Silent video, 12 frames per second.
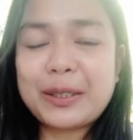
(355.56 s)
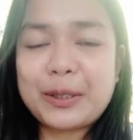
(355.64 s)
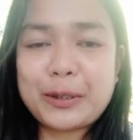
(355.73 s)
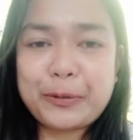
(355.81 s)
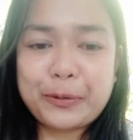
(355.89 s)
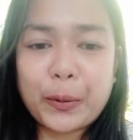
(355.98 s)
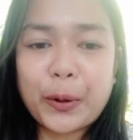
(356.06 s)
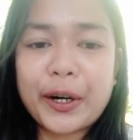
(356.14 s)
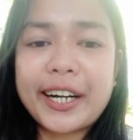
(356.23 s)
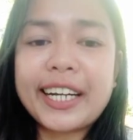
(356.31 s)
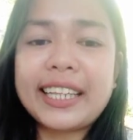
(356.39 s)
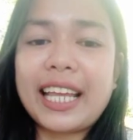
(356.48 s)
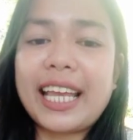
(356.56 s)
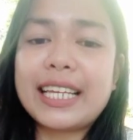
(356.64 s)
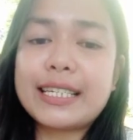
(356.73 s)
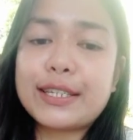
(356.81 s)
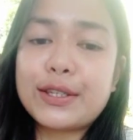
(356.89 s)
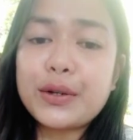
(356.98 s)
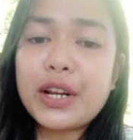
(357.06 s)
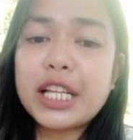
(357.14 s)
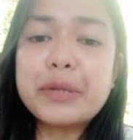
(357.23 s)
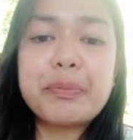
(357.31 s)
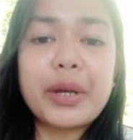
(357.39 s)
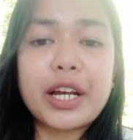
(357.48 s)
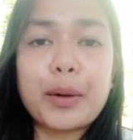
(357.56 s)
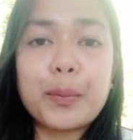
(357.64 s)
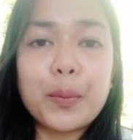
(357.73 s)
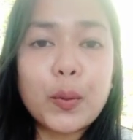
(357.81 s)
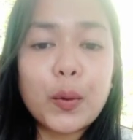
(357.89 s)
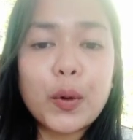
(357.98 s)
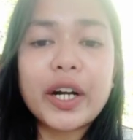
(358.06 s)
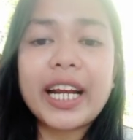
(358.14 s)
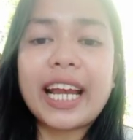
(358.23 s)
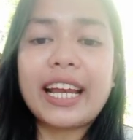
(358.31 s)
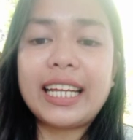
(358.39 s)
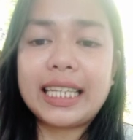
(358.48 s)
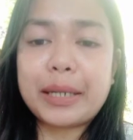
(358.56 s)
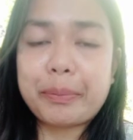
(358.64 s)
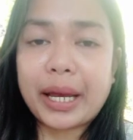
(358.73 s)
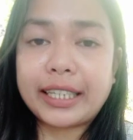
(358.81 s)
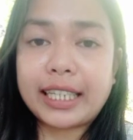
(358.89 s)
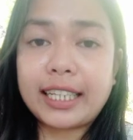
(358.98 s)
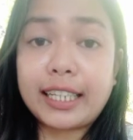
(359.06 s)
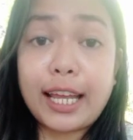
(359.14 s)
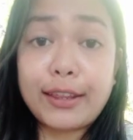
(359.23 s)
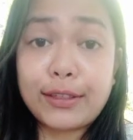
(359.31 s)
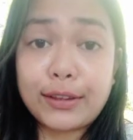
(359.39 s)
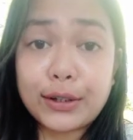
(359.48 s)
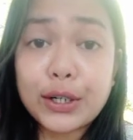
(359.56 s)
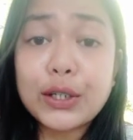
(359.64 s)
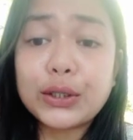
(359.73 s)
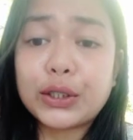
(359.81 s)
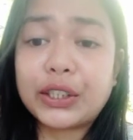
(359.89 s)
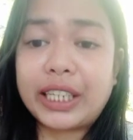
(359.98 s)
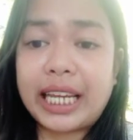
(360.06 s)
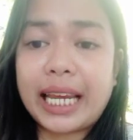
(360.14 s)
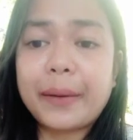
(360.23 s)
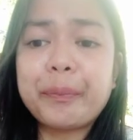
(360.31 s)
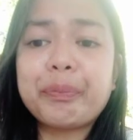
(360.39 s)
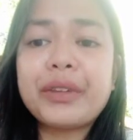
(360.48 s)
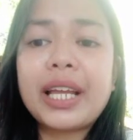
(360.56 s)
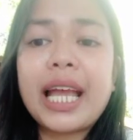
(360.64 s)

The fourth is a student become more independent in their learning,